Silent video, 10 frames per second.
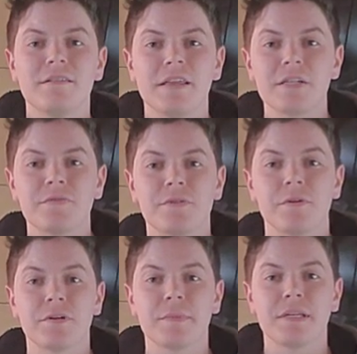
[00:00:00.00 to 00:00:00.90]
Thanks for
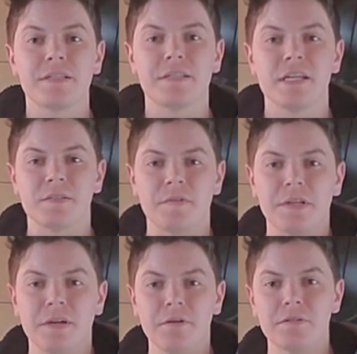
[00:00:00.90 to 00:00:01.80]
joining me in today's
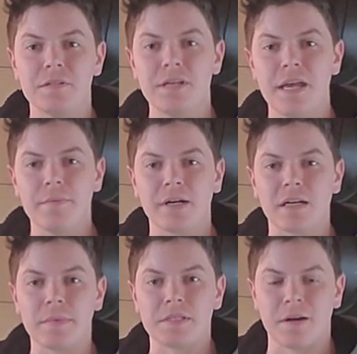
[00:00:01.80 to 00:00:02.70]
video. Today we're going to
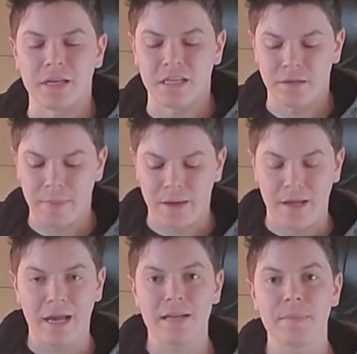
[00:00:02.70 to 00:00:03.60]
be talking about
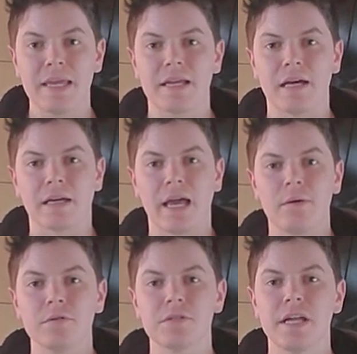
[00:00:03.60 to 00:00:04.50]
how to make a
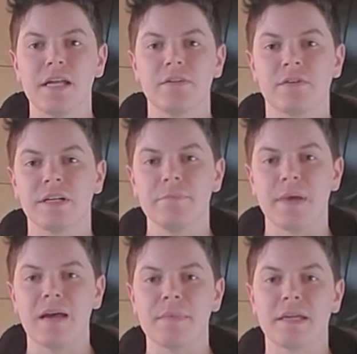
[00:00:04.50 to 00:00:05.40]
cowl stand for any
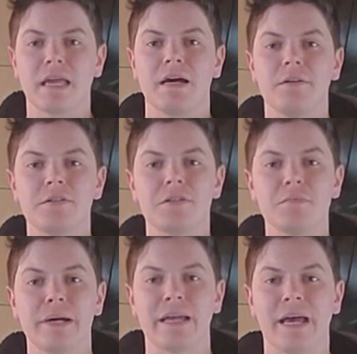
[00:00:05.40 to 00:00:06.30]
Batman cowls you
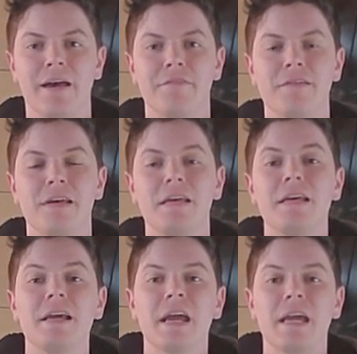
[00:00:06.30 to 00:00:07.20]
might have.
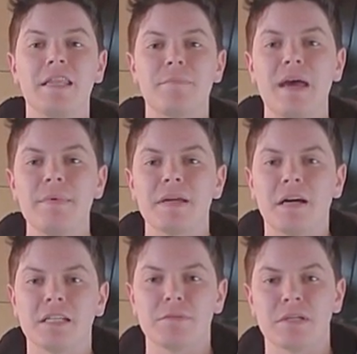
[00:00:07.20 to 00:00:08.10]
In the Batman
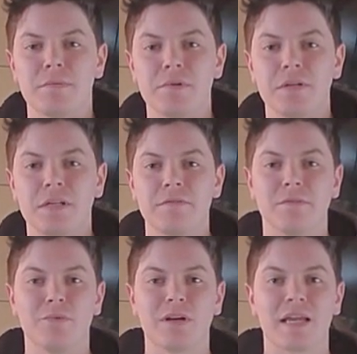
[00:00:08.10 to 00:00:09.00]
cosplay community, from
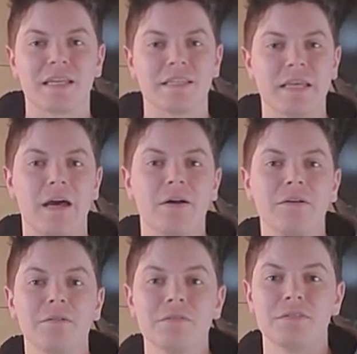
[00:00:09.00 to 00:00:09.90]
what I can
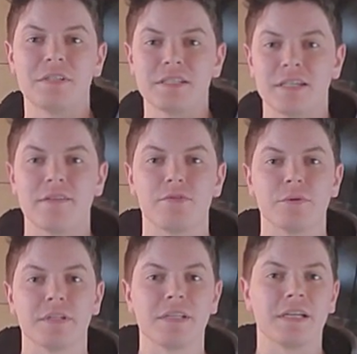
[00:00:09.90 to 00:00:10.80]
tell since I've
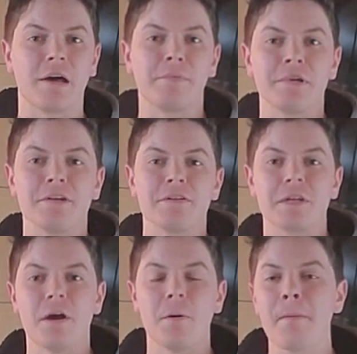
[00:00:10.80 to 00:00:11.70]
joined it a couple years
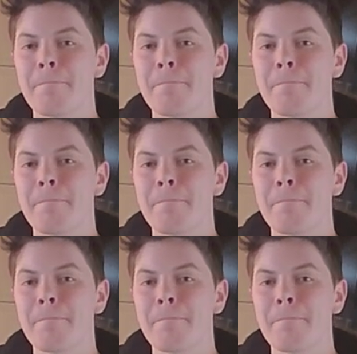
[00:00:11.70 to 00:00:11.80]
ago,